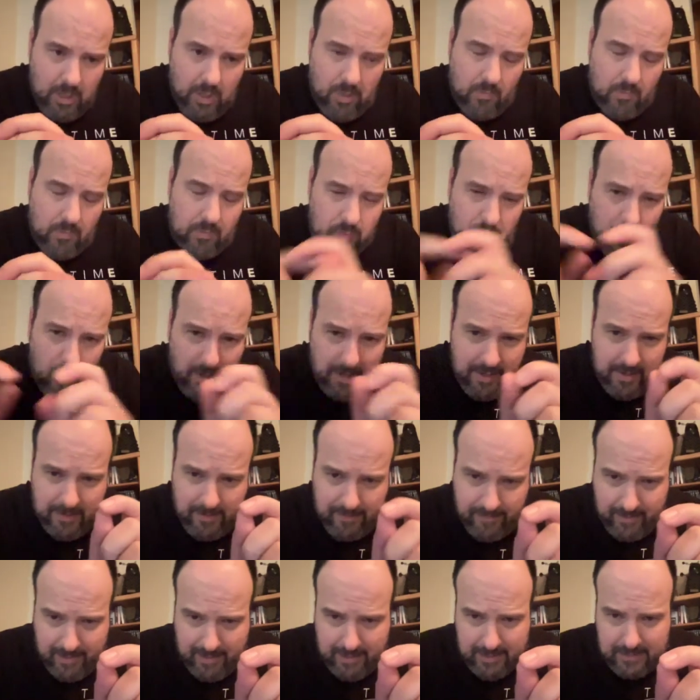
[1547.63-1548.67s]
was one of the
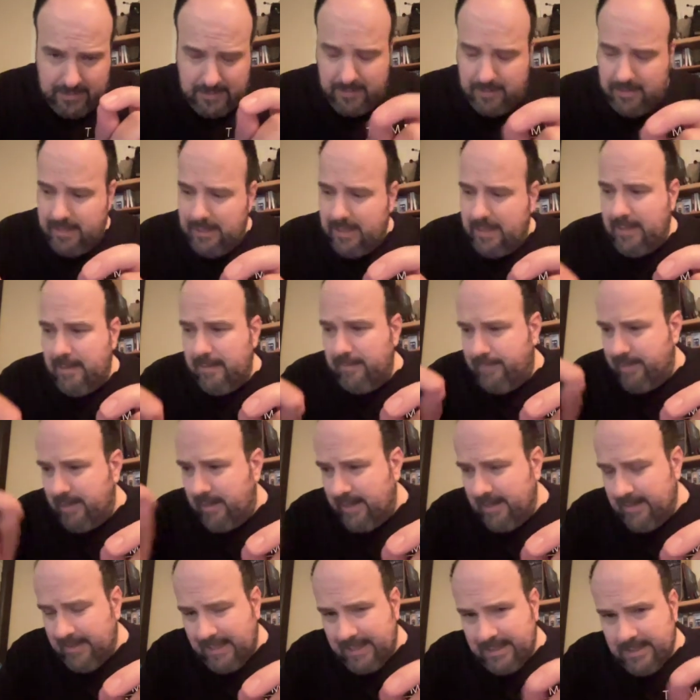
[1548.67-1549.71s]
things that
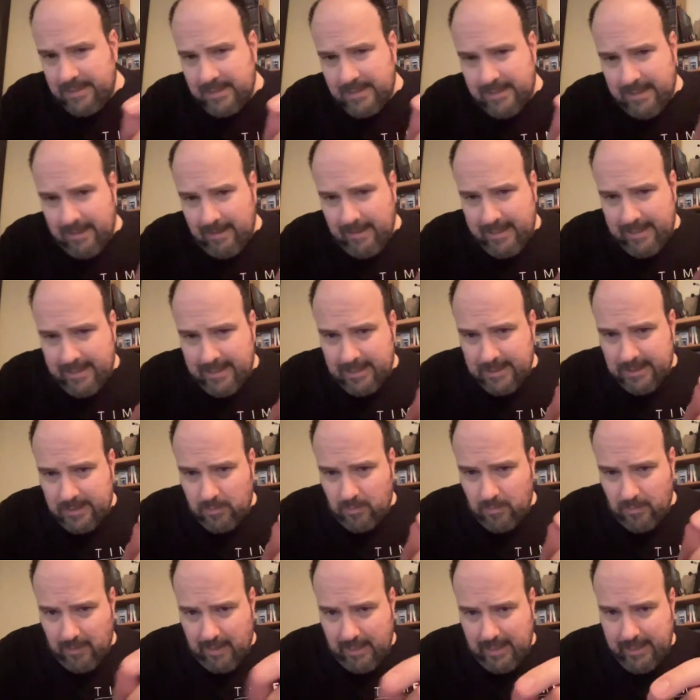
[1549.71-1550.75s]
Barry Letts and Terry Dix
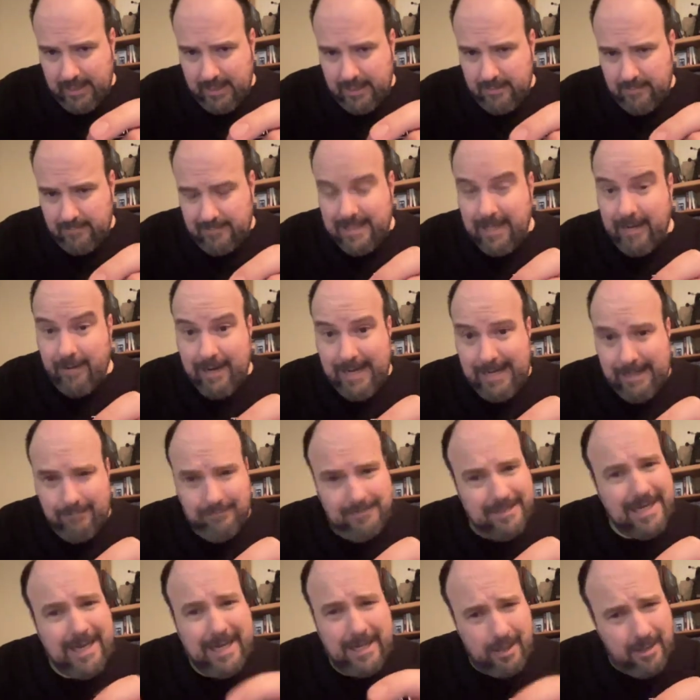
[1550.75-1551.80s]
were like, Terry,
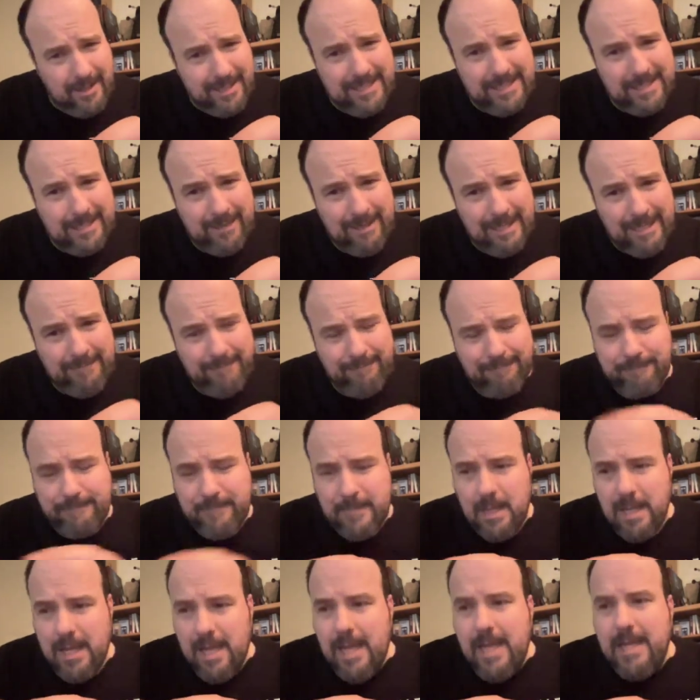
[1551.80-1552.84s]
can I call you Terry?
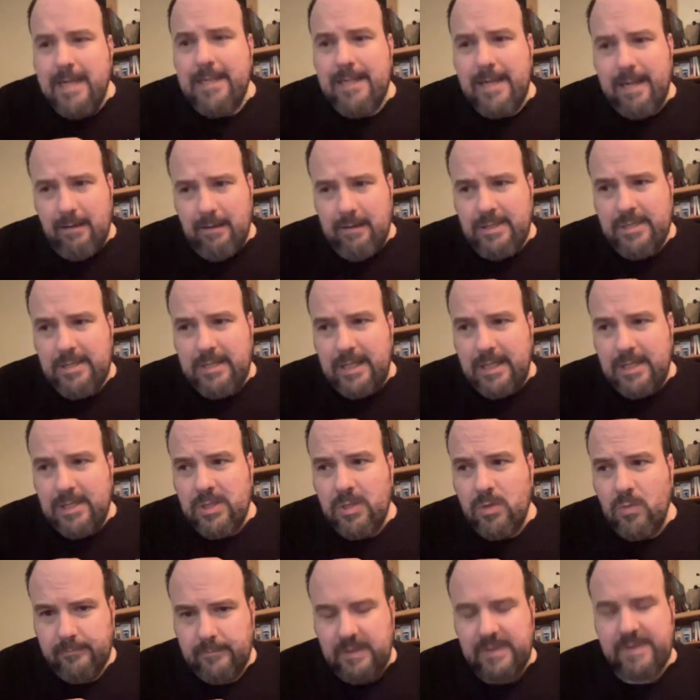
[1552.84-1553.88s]
Terrence
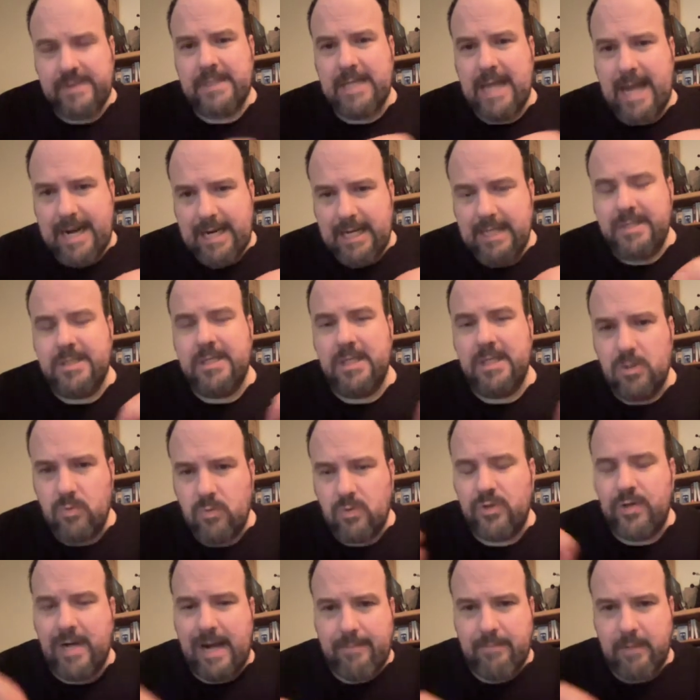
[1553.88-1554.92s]
Dix decided, since we're
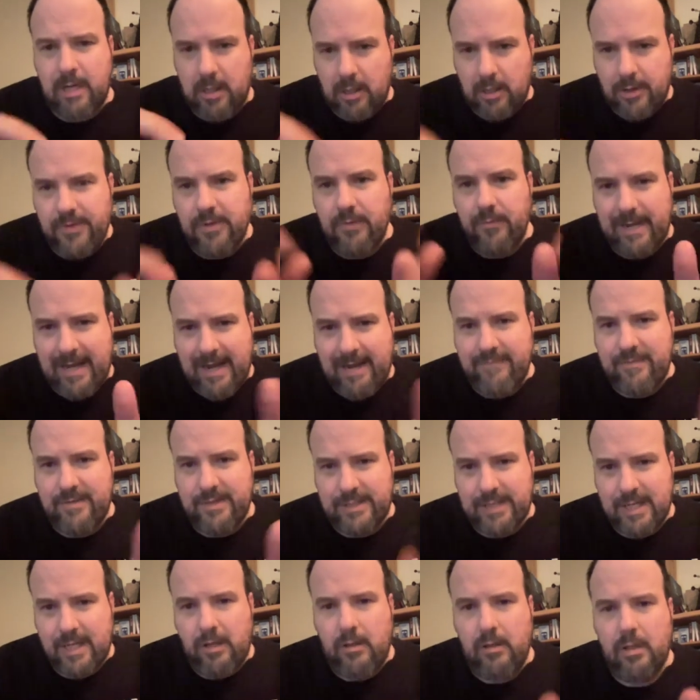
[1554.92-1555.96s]
trapped on Earth and we have to
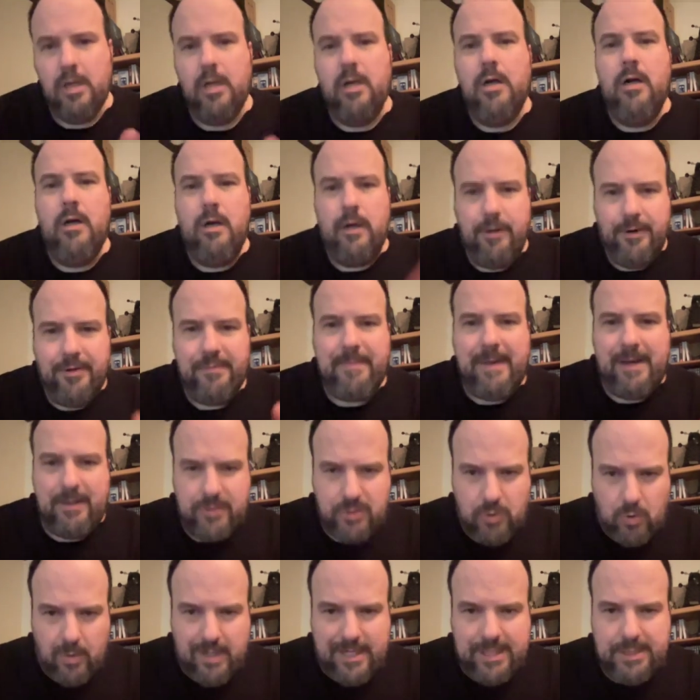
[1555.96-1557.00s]
tell Earthbound
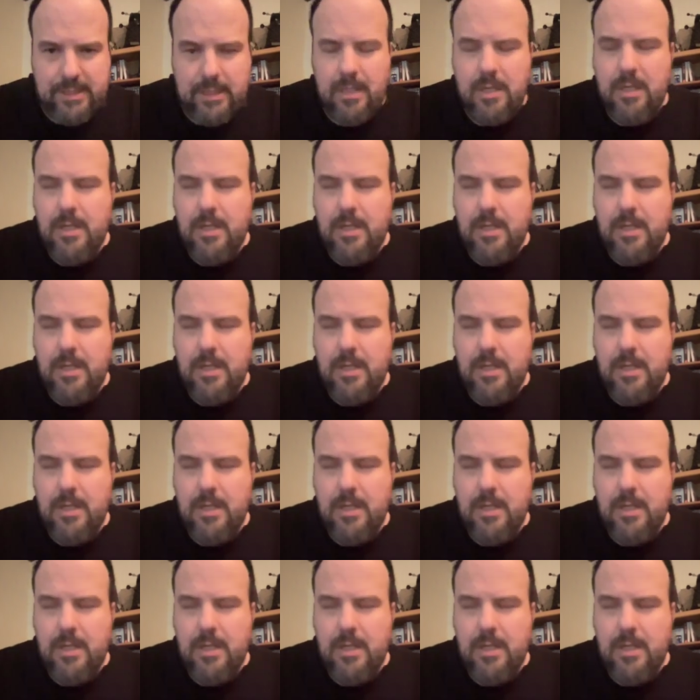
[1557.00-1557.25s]
stories,